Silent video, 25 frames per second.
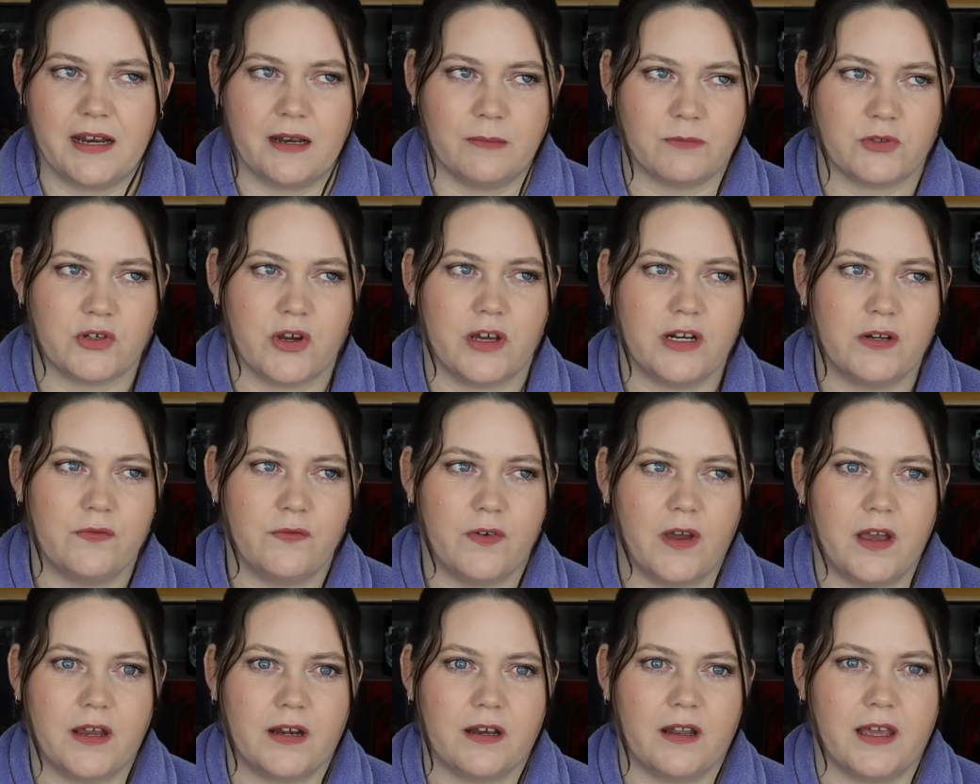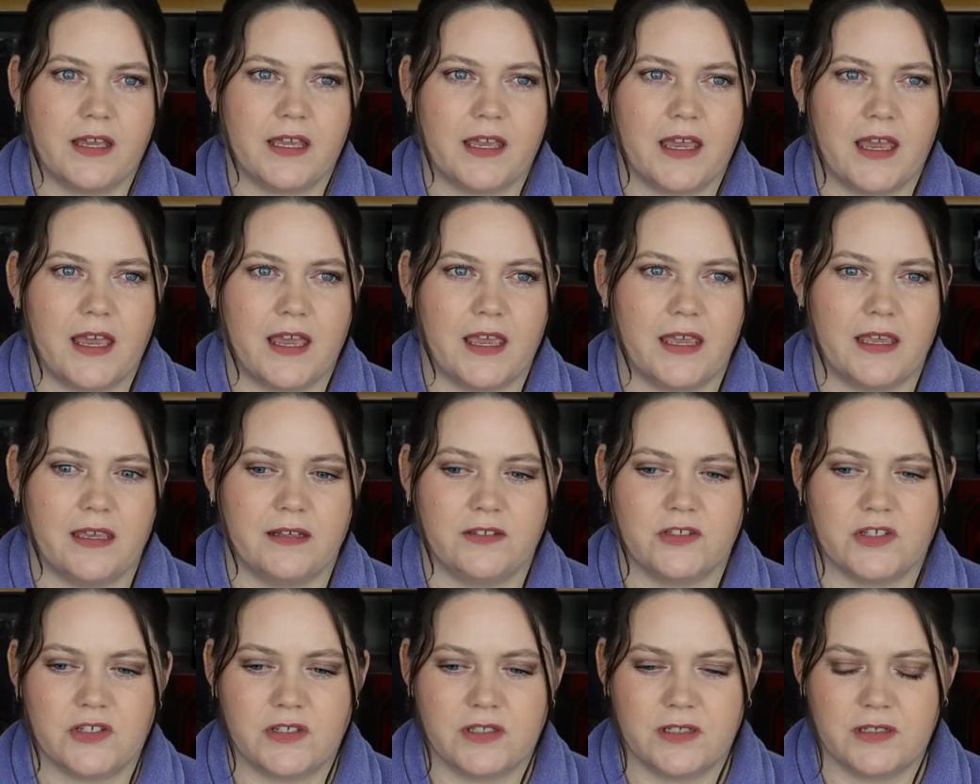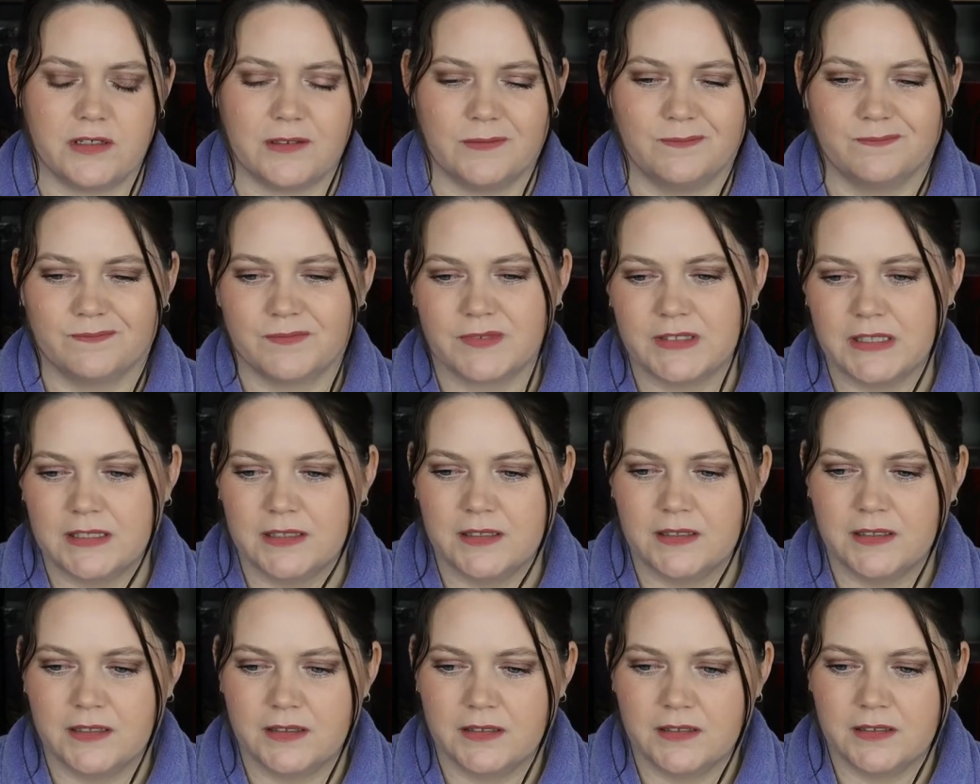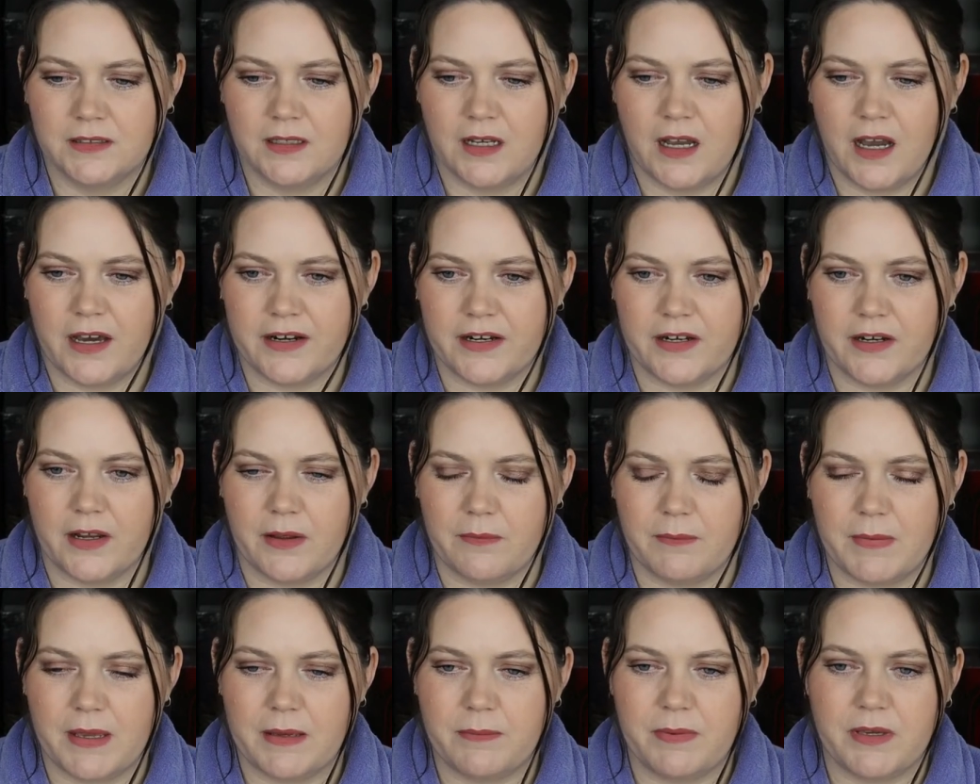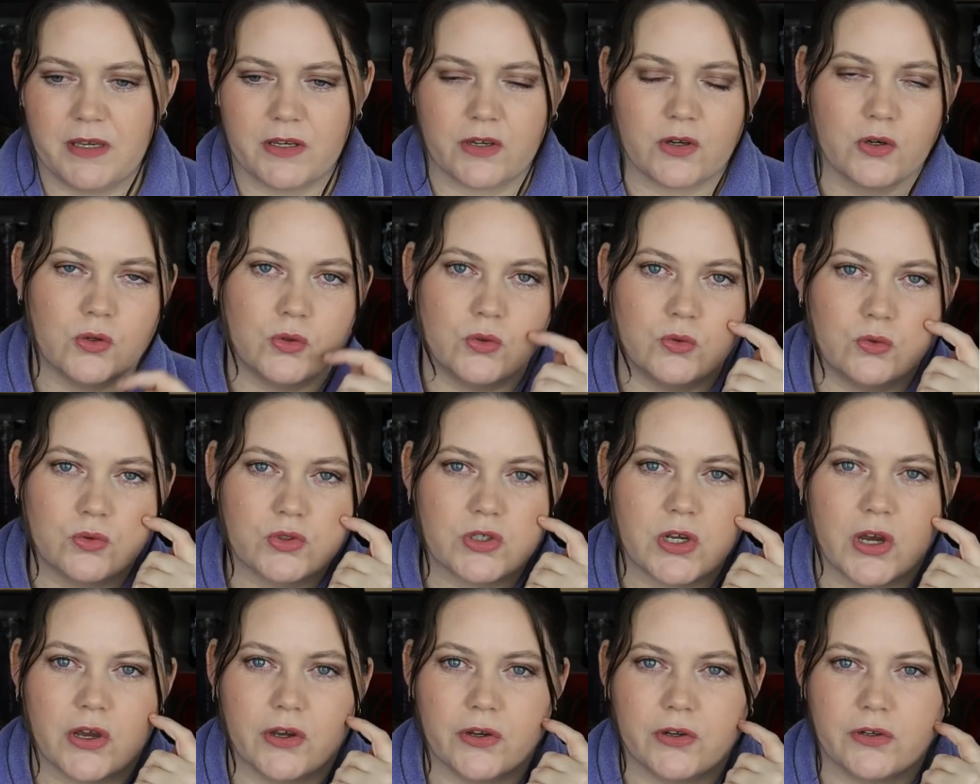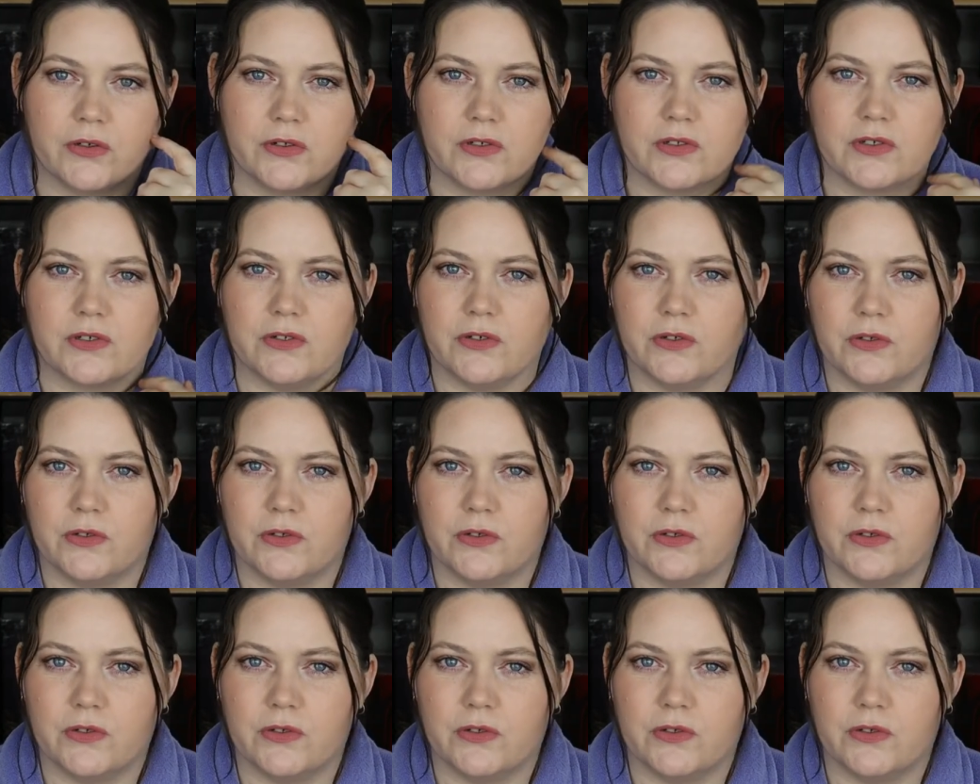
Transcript: and I'm trying to find like maybe a cool toned